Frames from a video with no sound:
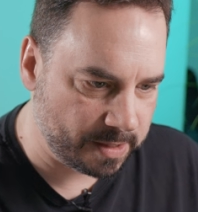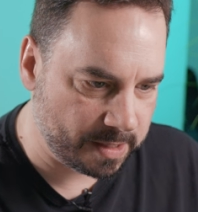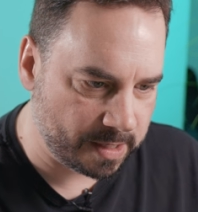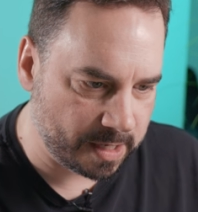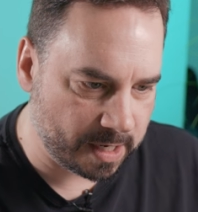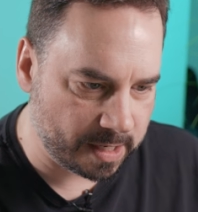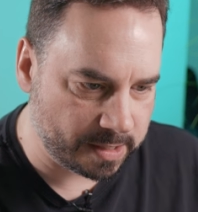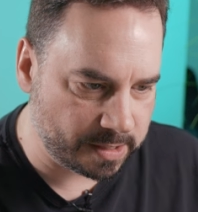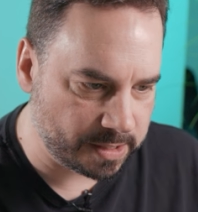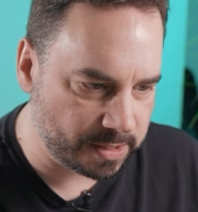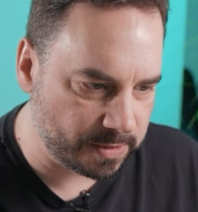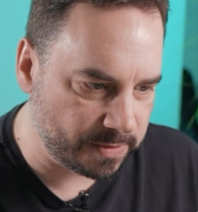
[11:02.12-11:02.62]

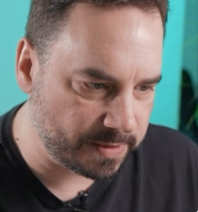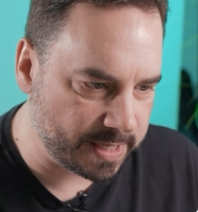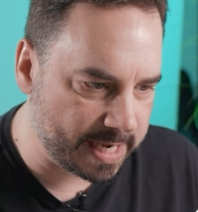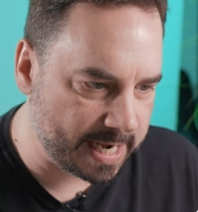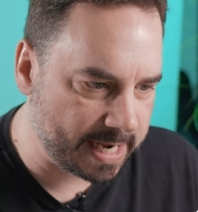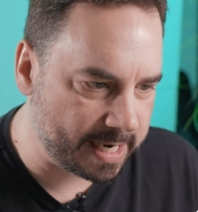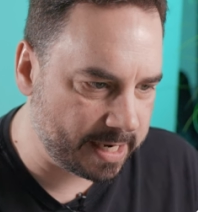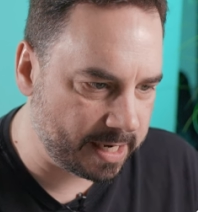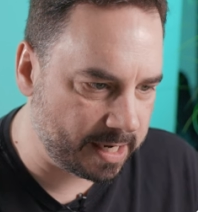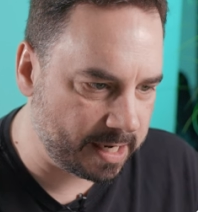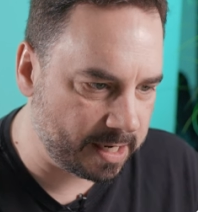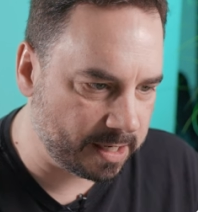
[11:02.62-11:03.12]
undo
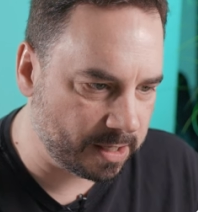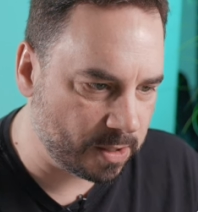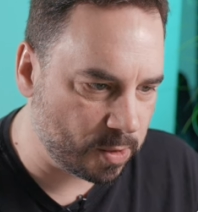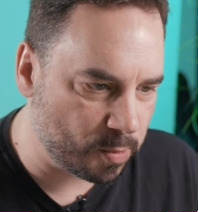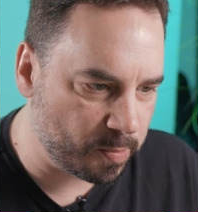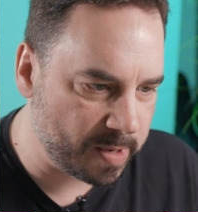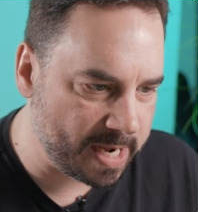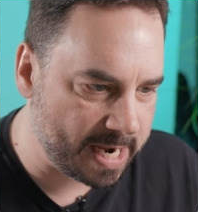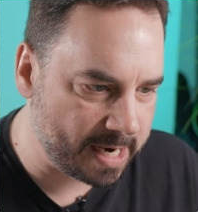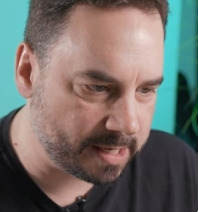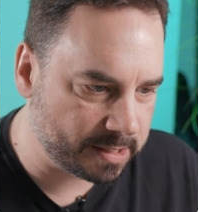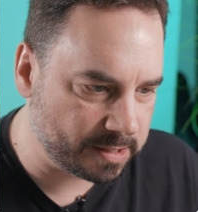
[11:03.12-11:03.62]
that and go
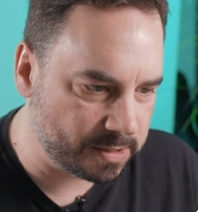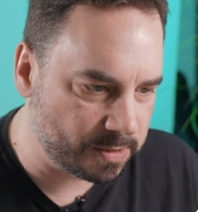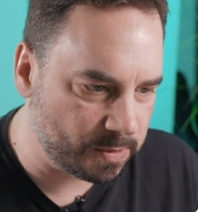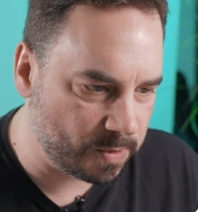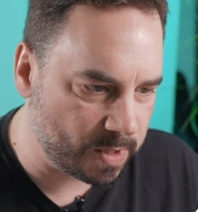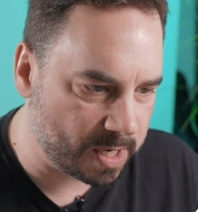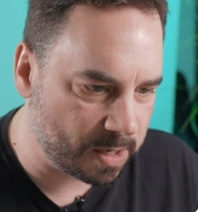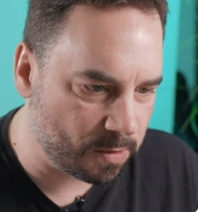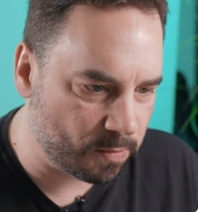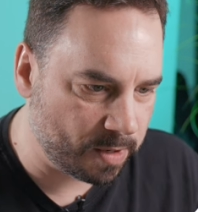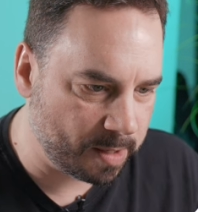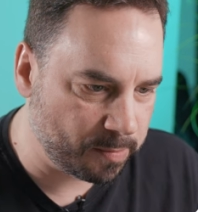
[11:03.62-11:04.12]
back to
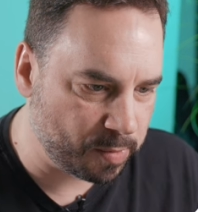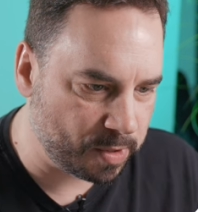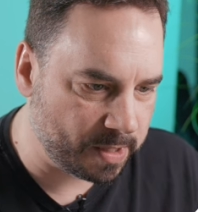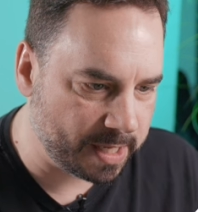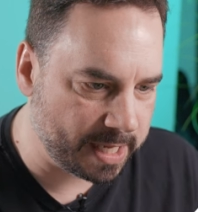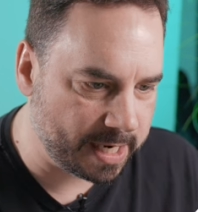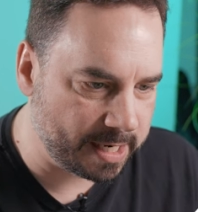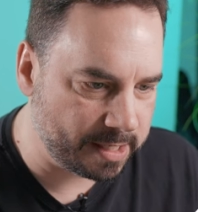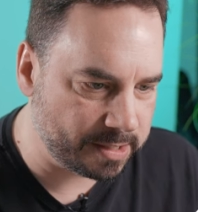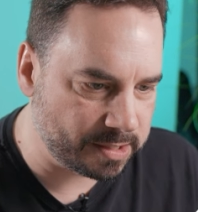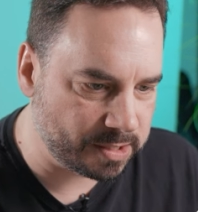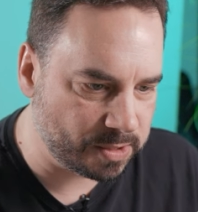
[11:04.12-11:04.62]
our ripple
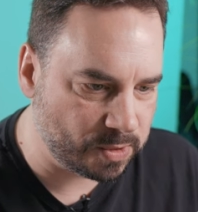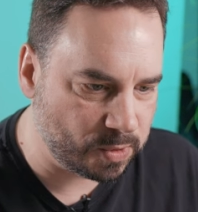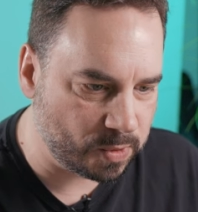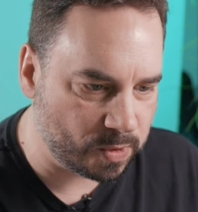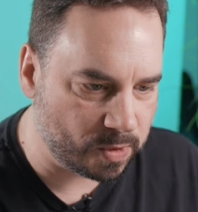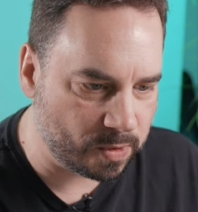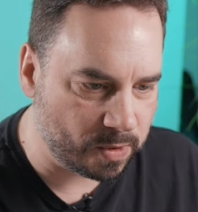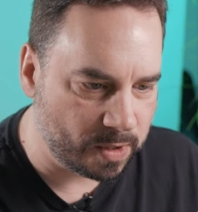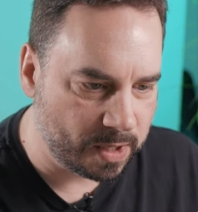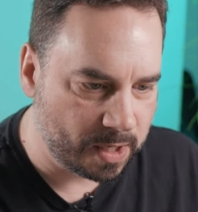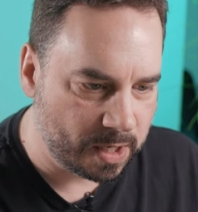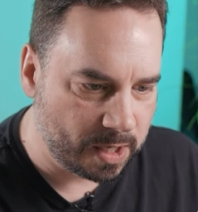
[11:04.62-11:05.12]
edit
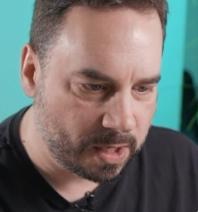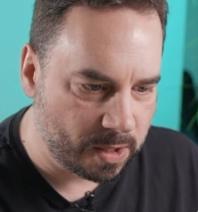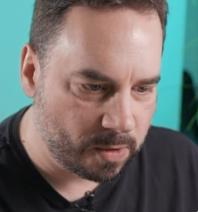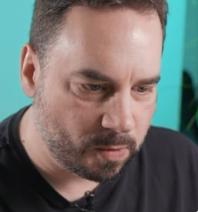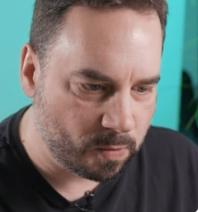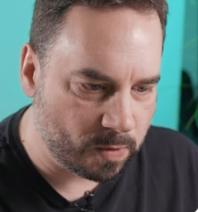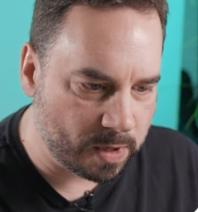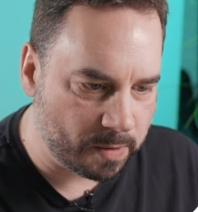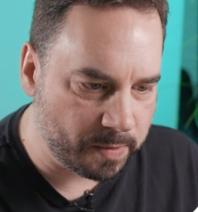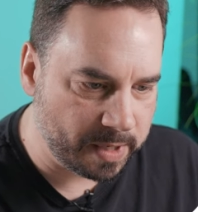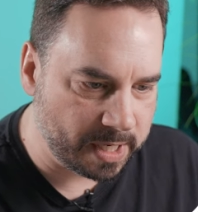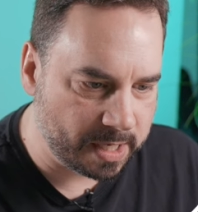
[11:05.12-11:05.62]
tool,
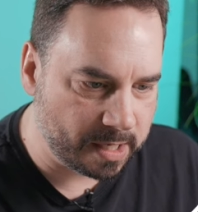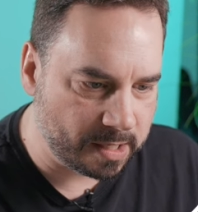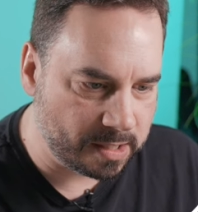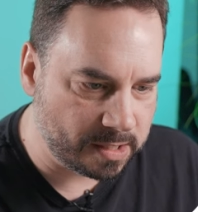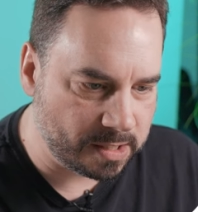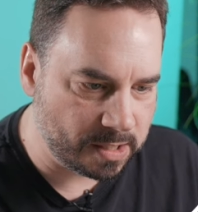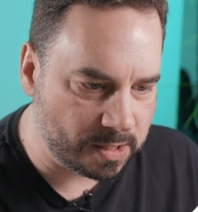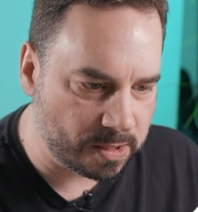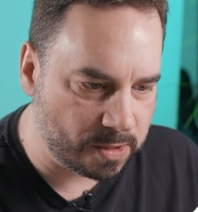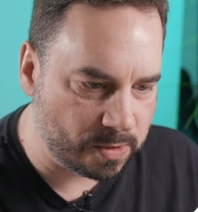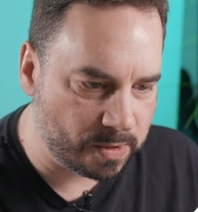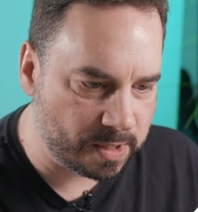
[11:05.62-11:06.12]
what we can
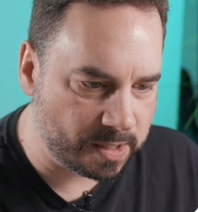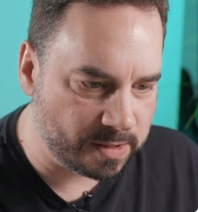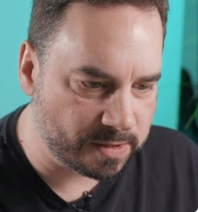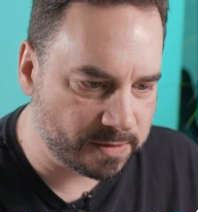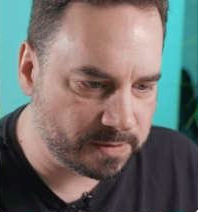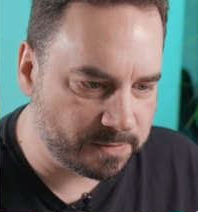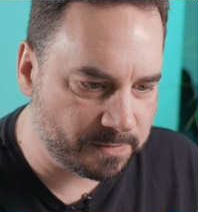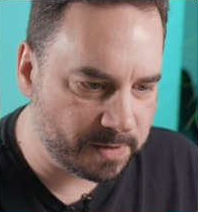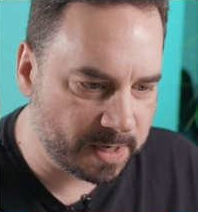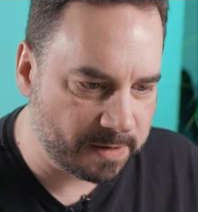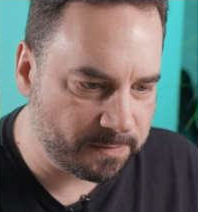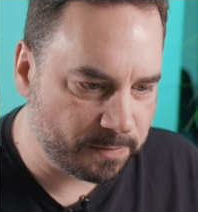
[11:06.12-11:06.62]
do
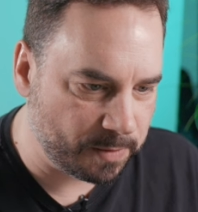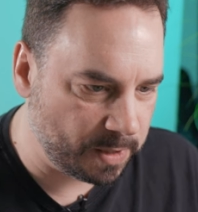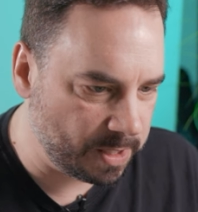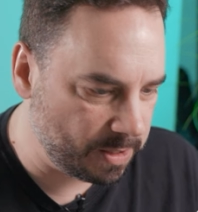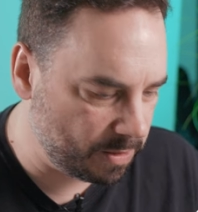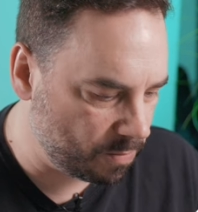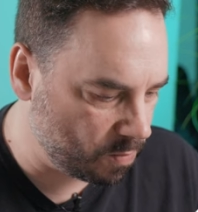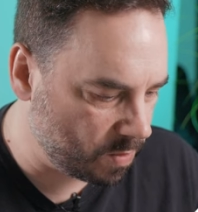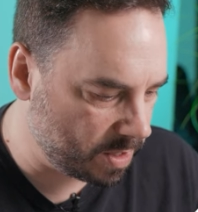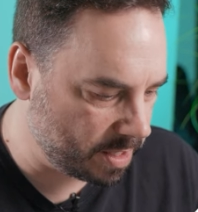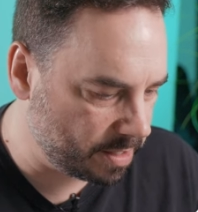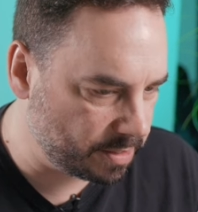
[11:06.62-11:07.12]
is if we
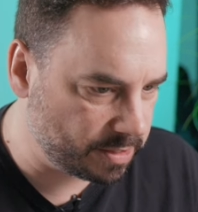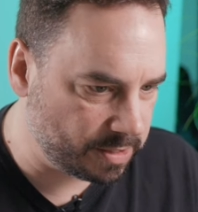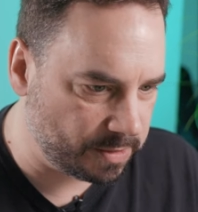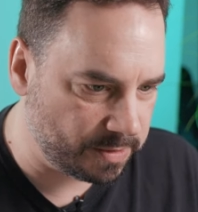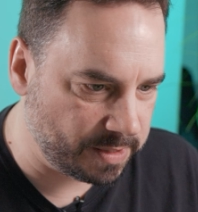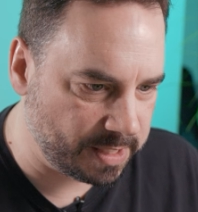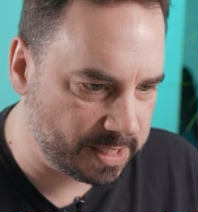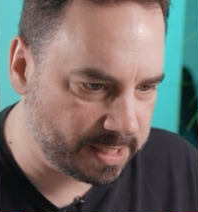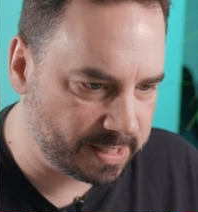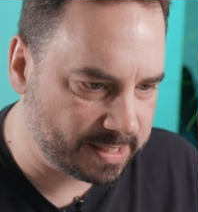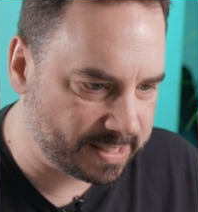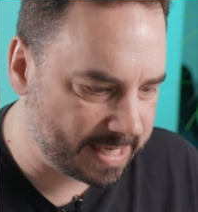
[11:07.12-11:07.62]
want to do
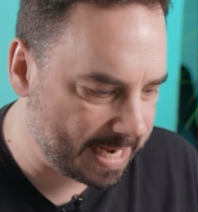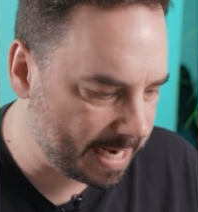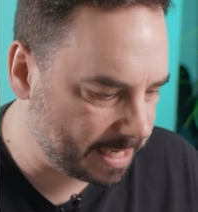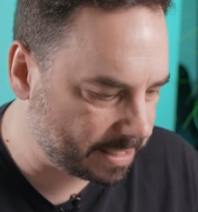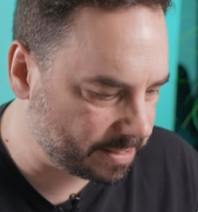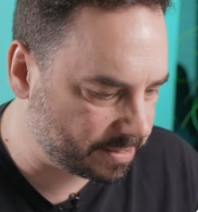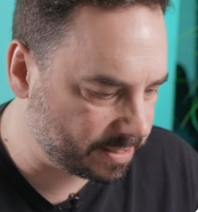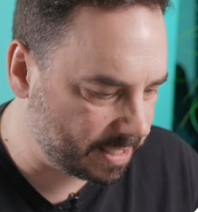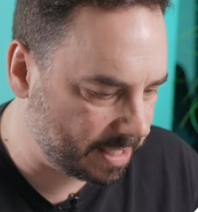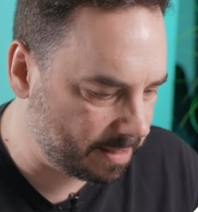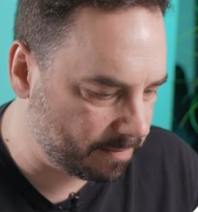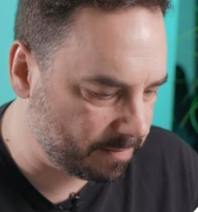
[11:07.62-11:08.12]
the exact
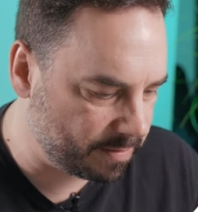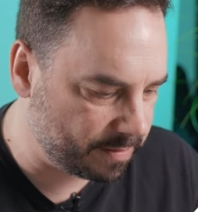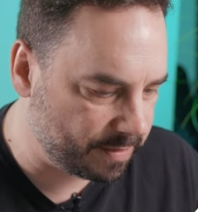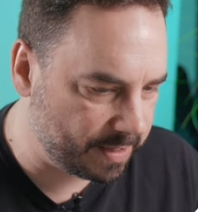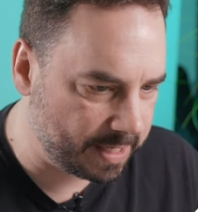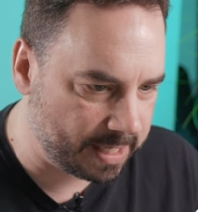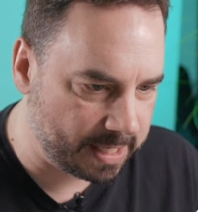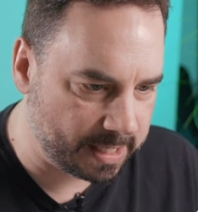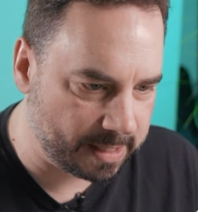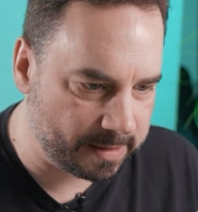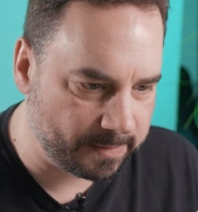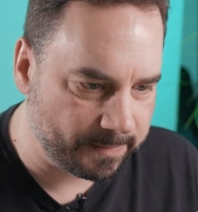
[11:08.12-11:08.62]
same
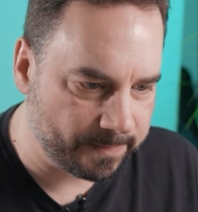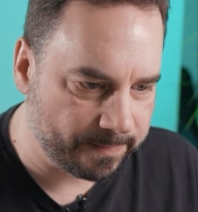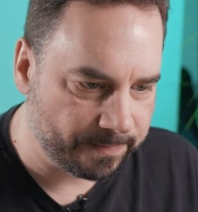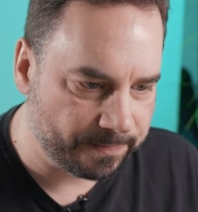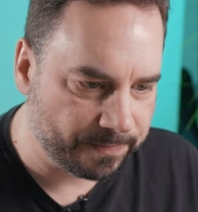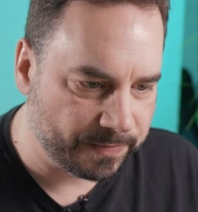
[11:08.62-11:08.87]
thing,